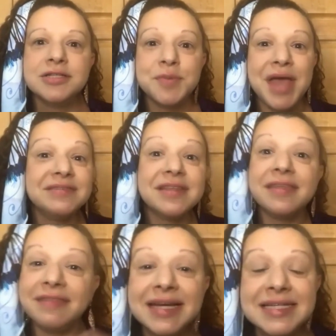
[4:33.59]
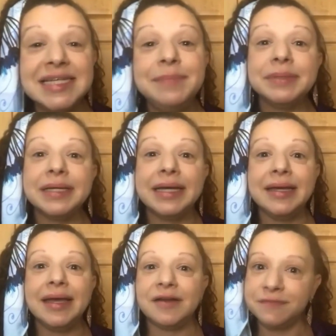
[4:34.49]
So we have to think
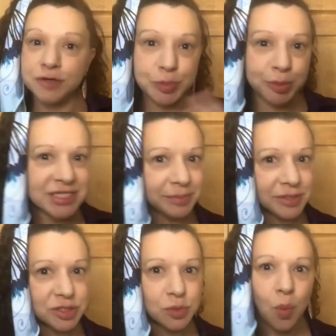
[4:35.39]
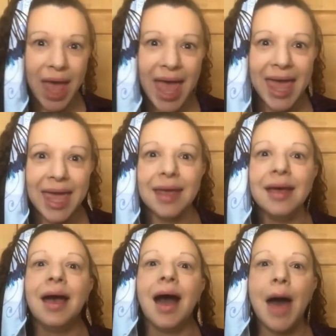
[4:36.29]
deeply in a first principles way